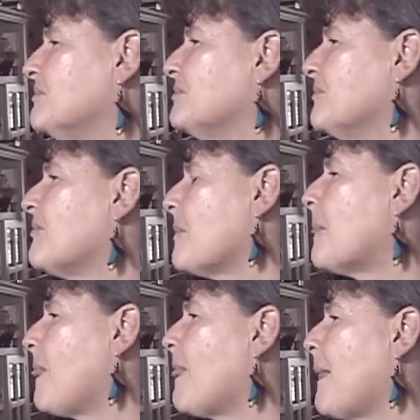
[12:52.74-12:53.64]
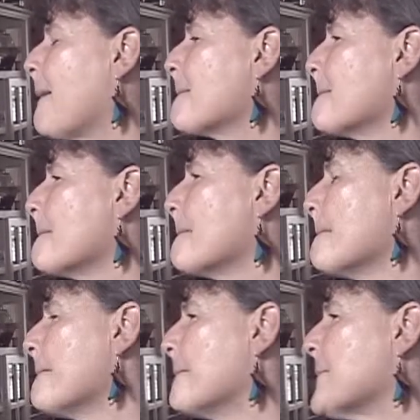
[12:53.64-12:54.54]
At the same time
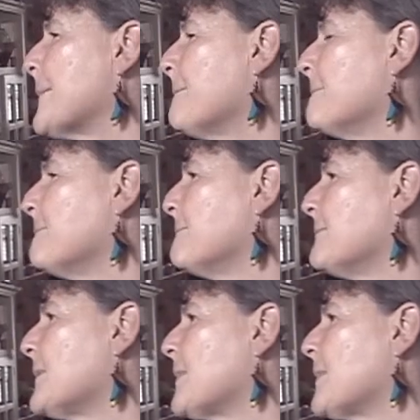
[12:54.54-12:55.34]
that the United